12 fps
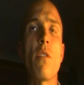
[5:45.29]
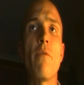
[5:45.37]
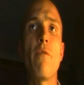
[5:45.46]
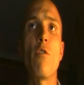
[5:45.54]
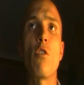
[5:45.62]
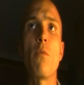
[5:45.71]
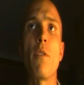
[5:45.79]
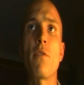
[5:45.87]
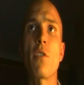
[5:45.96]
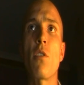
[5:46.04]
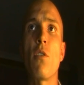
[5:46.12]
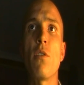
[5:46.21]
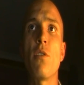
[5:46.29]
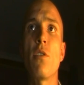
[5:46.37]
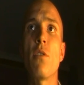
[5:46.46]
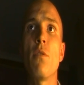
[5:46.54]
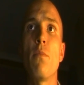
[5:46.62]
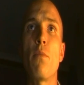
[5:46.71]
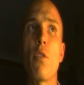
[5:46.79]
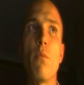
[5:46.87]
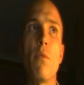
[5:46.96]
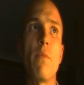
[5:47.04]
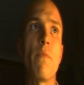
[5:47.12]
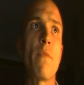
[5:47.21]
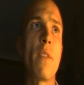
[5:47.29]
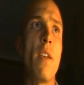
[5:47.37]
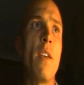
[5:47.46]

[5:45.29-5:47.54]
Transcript: some form of psychological problem,